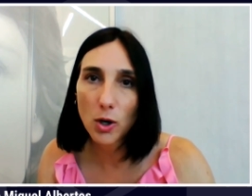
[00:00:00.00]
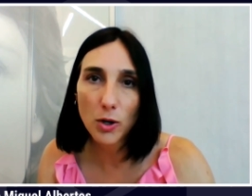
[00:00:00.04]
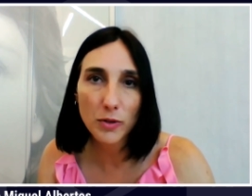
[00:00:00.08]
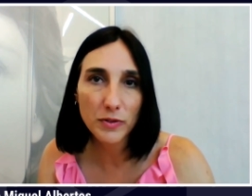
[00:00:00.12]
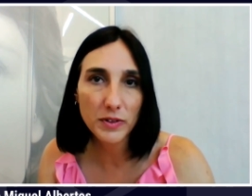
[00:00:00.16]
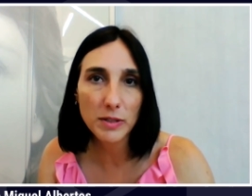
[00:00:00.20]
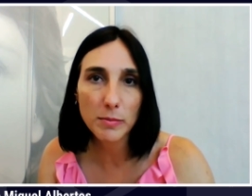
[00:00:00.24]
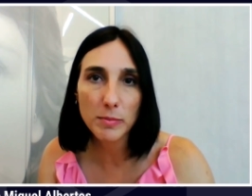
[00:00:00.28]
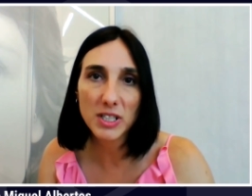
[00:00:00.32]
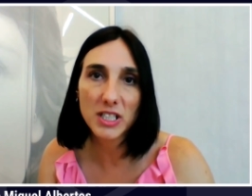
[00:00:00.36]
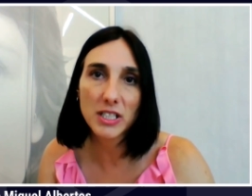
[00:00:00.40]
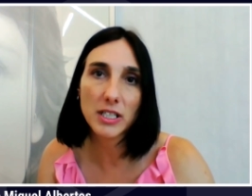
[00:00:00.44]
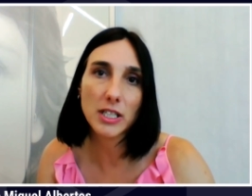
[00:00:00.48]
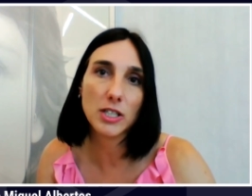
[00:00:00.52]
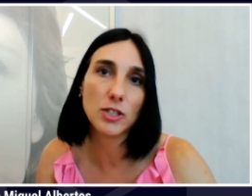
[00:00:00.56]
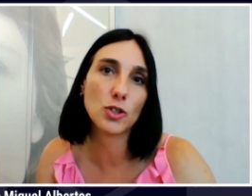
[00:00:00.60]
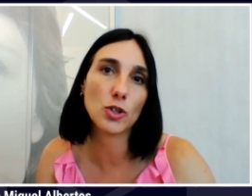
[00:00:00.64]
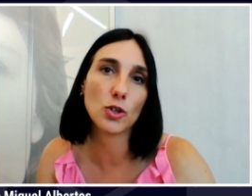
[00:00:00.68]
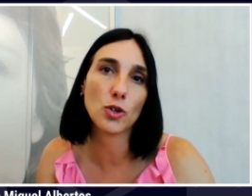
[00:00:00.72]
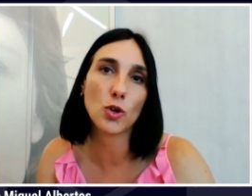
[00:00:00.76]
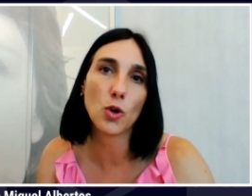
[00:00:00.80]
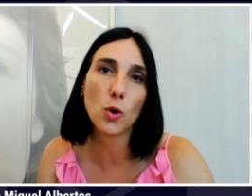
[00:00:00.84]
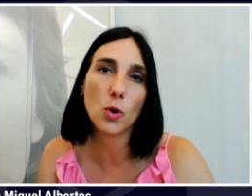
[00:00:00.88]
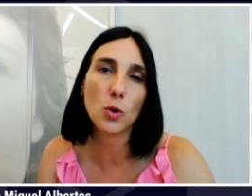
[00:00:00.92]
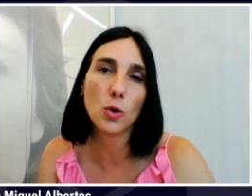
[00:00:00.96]

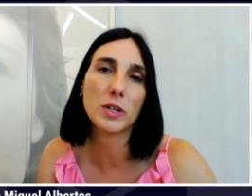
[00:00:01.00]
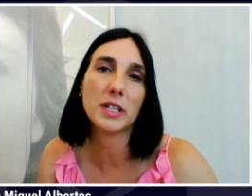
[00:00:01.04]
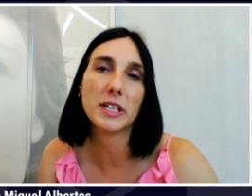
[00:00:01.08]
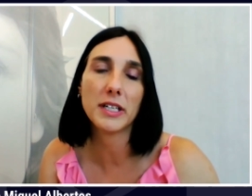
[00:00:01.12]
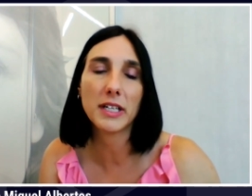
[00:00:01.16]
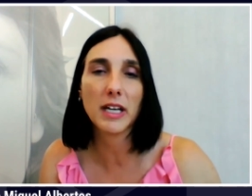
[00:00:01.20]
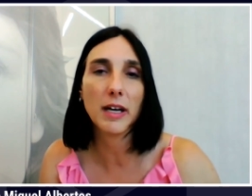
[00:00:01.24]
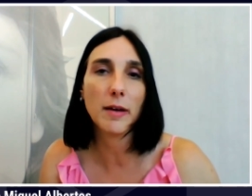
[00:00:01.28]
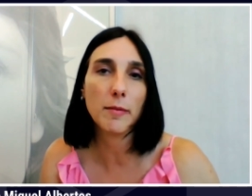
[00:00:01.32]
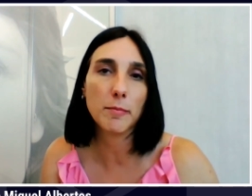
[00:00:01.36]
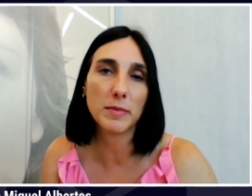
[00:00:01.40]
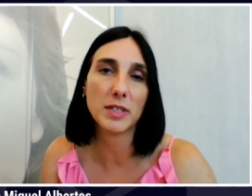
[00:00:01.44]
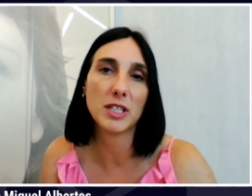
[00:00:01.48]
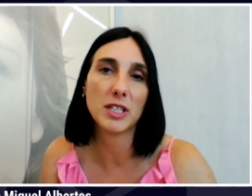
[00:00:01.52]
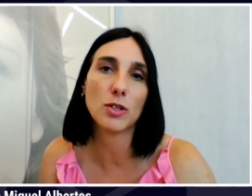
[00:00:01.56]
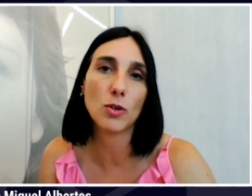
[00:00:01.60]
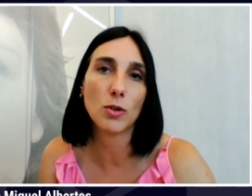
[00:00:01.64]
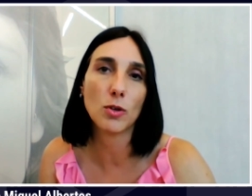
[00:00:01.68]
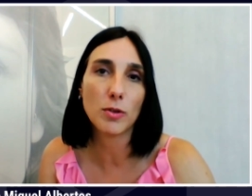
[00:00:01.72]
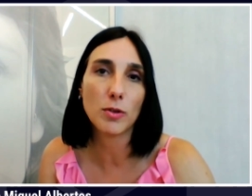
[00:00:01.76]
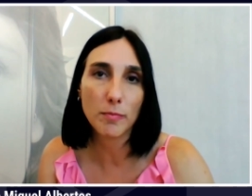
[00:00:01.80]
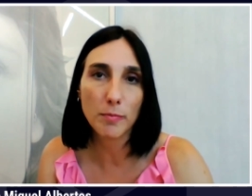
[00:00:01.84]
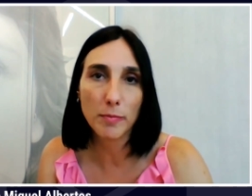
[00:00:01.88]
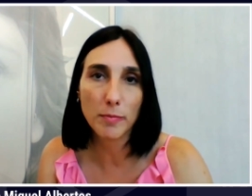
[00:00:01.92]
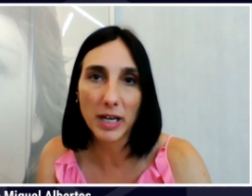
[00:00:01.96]
optimization only can be
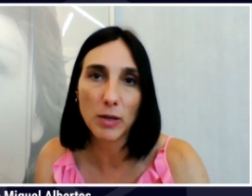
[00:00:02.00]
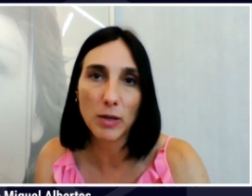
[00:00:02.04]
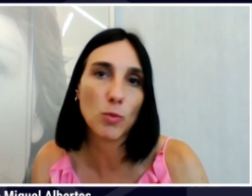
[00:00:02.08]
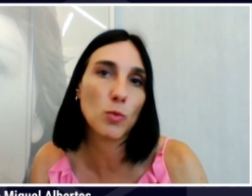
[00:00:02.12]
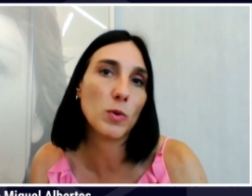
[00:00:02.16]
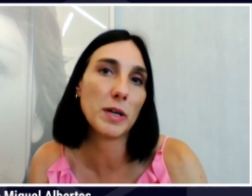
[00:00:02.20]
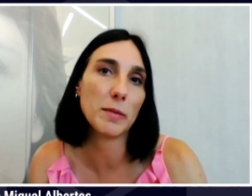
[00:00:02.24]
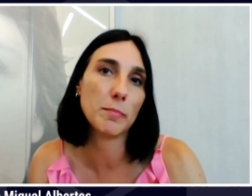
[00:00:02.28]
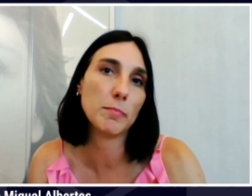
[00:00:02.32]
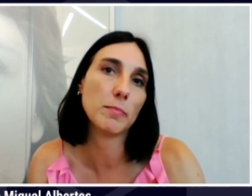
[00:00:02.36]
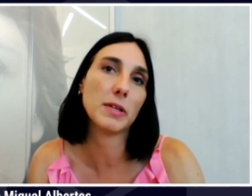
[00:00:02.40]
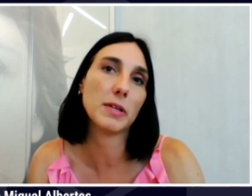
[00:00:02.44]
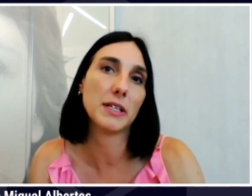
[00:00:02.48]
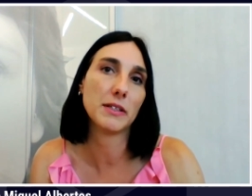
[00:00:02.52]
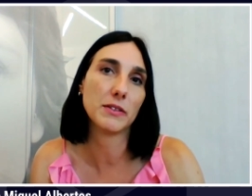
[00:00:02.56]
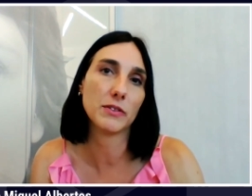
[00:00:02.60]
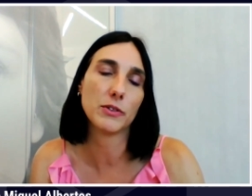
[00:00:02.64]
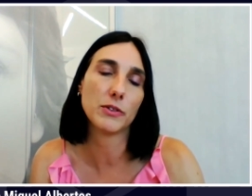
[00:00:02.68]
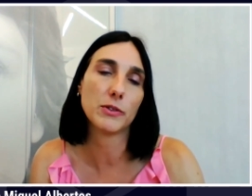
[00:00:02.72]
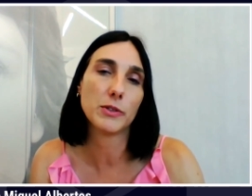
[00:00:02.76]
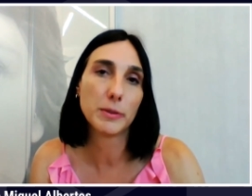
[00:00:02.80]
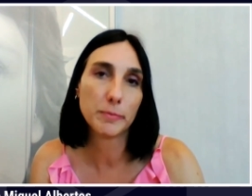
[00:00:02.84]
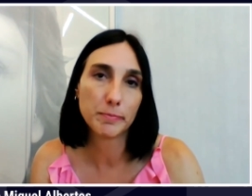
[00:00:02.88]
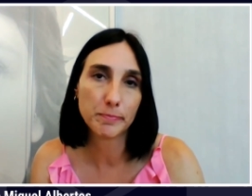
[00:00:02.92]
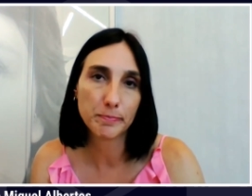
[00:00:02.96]
done by one
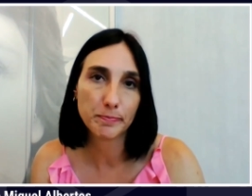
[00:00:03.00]
player.